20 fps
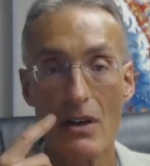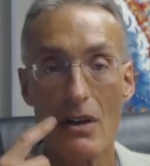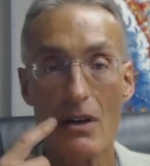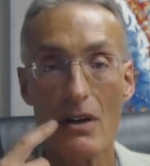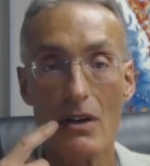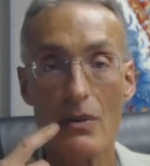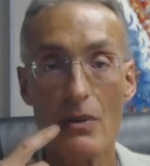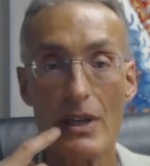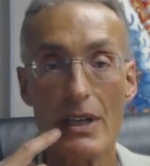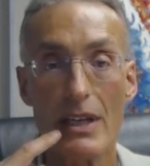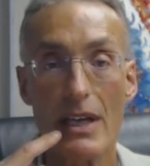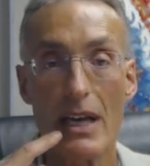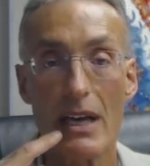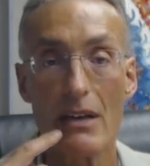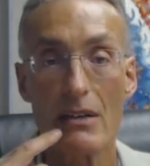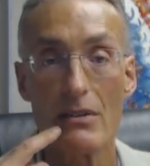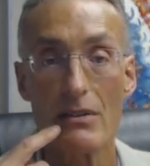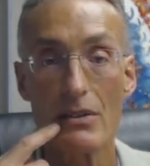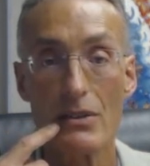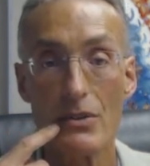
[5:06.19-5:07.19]
all the way
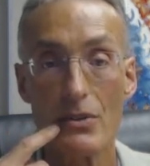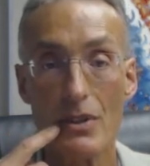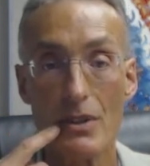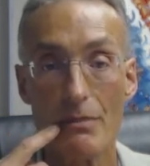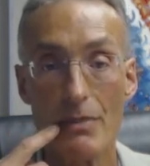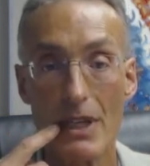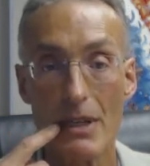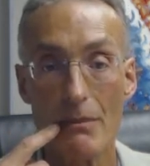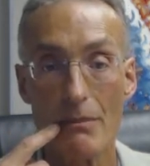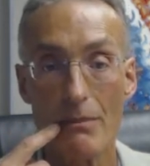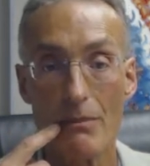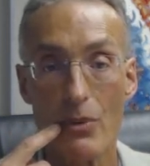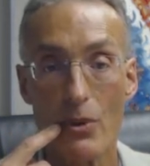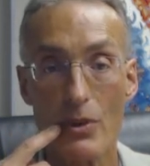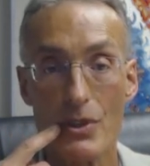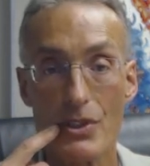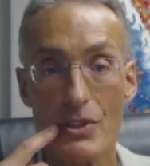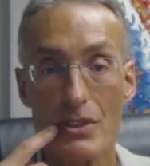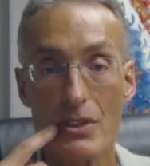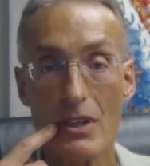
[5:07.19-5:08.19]
down to the pink
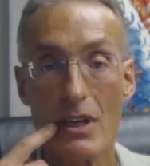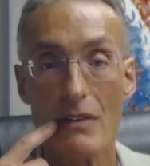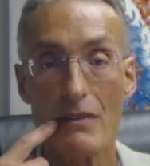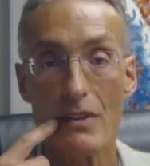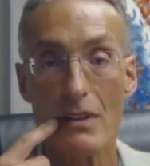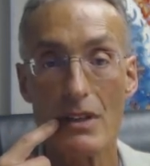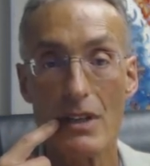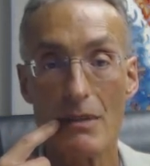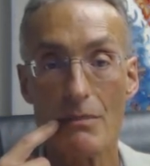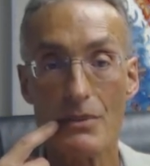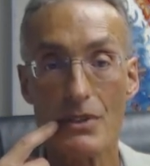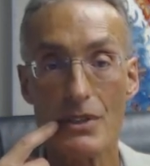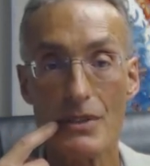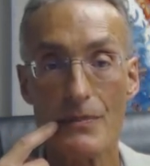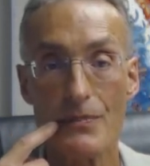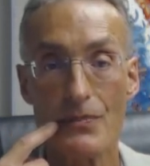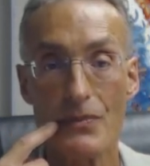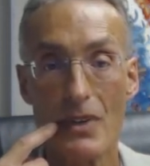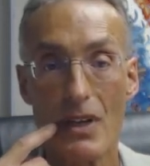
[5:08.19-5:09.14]
portion of the lips.